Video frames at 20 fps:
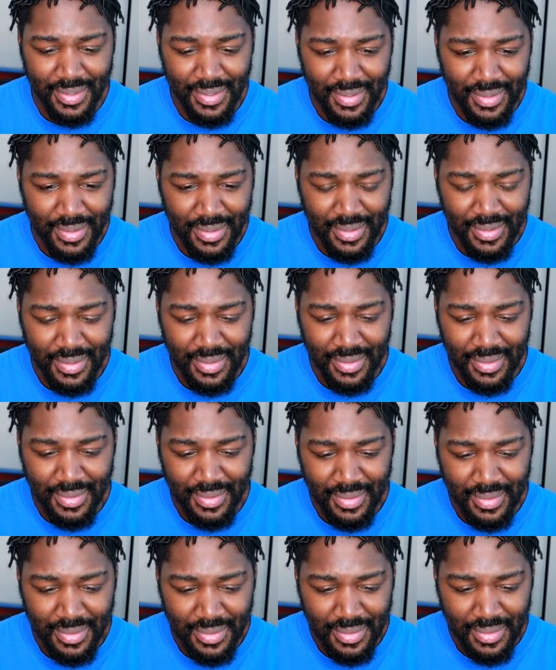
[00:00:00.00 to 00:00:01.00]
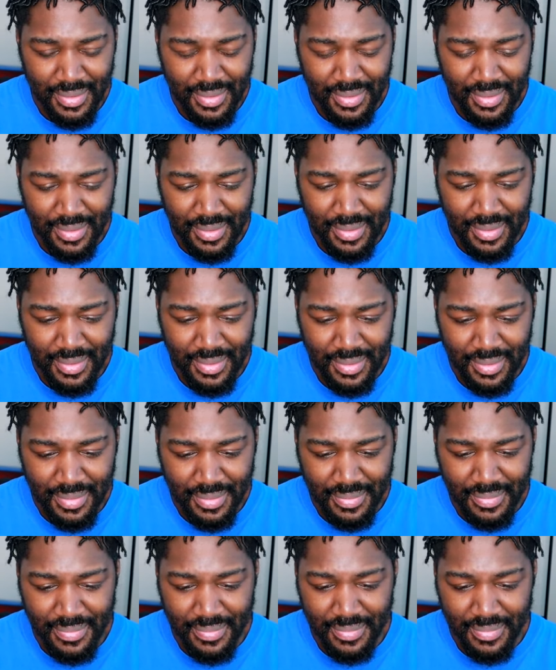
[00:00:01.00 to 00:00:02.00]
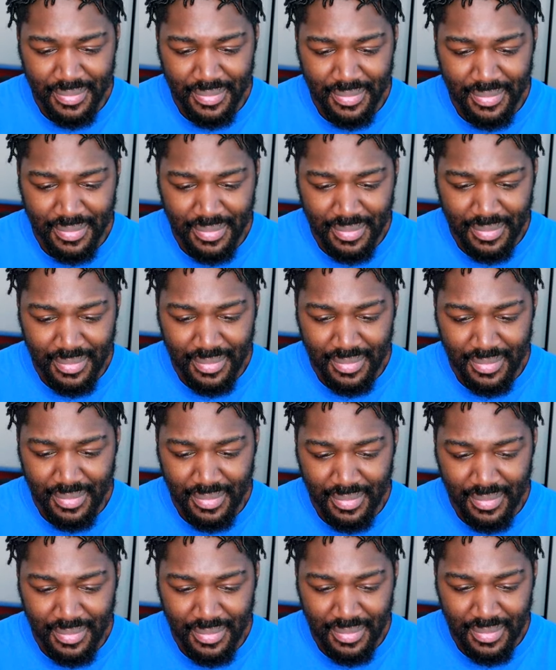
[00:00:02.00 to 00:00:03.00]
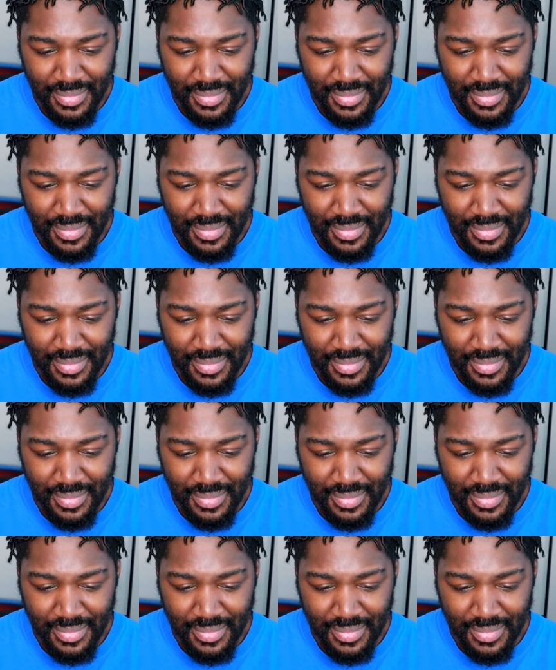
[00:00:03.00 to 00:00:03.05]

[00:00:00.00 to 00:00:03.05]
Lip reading: [no speech]